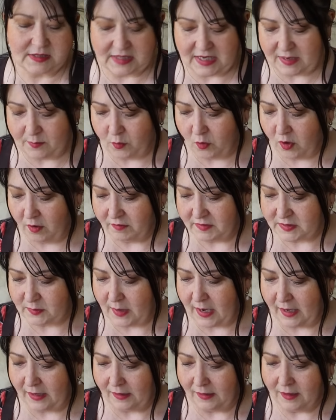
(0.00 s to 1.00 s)
gazebo as
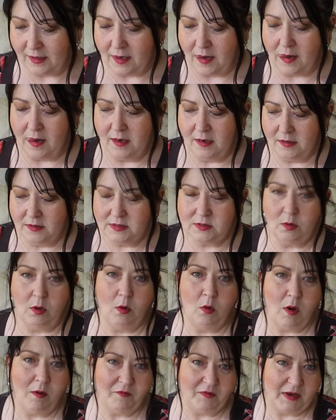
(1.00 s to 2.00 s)
well.
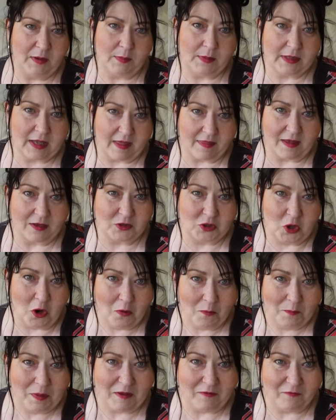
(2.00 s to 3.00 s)
So hopefully we'll get that done